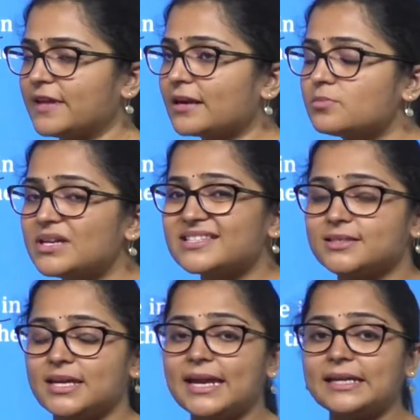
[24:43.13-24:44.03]
That means
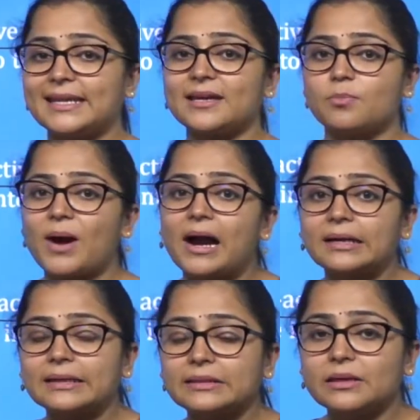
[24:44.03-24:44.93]
they take
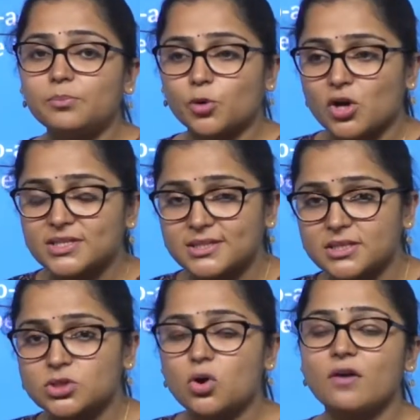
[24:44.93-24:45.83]
part in the process